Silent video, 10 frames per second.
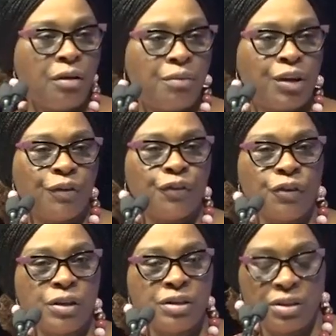But of
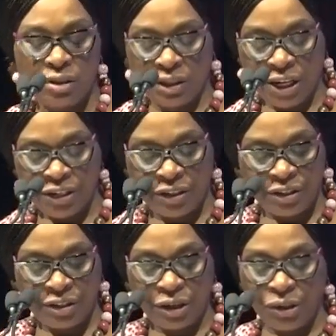course, there is the
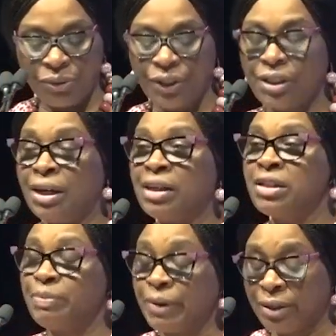security
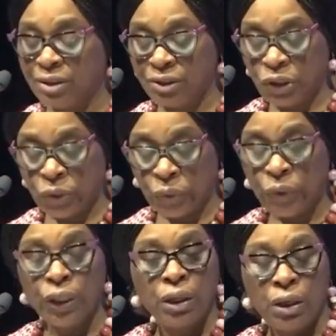aspect. So
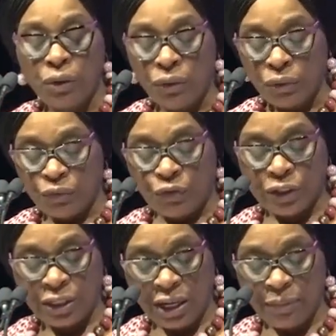for
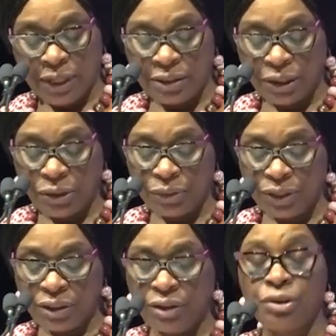
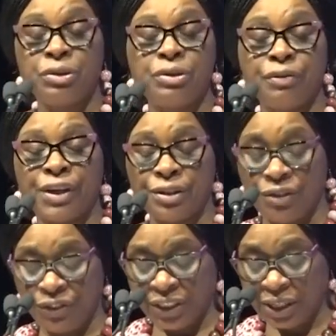cybersecurity, the use of
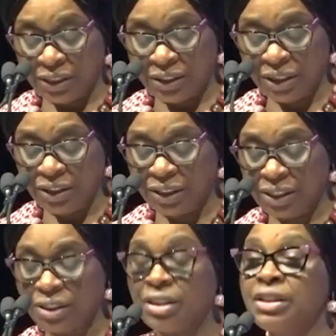artificial
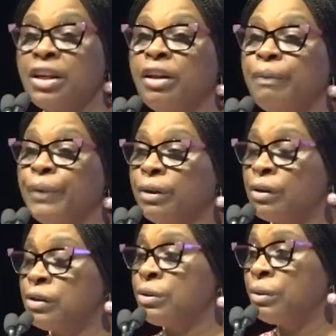intelligence is helping
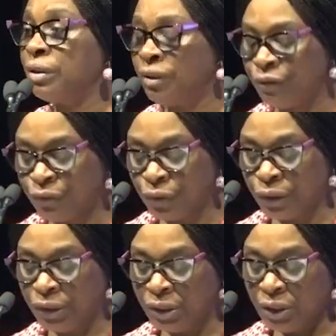also in
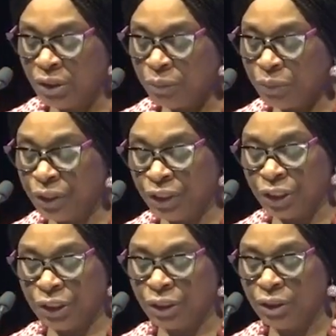fraud,
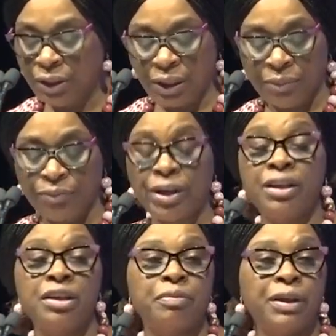prediction, and
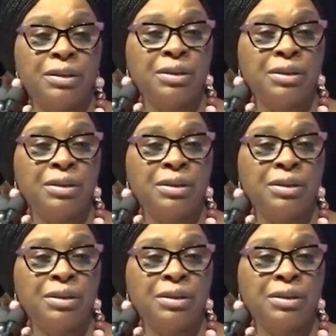management,